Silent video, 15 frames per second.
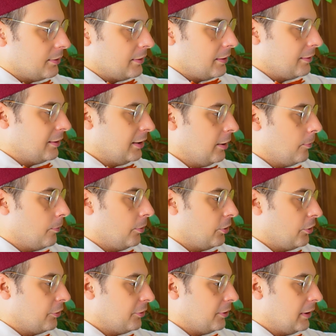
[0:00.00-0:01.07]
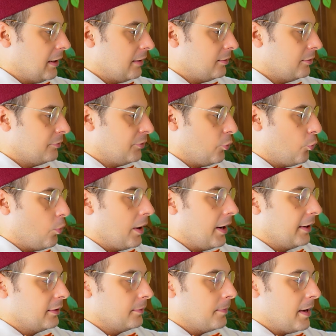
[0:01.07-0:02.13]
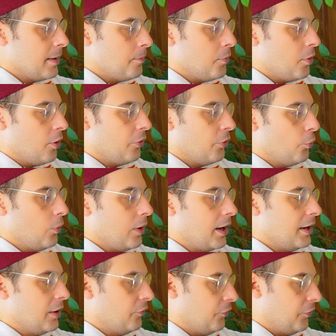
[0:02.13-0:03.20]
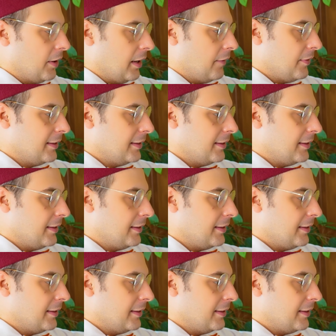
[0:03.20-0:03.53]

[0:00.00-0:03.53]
the simple consonances required by both 1 and 5.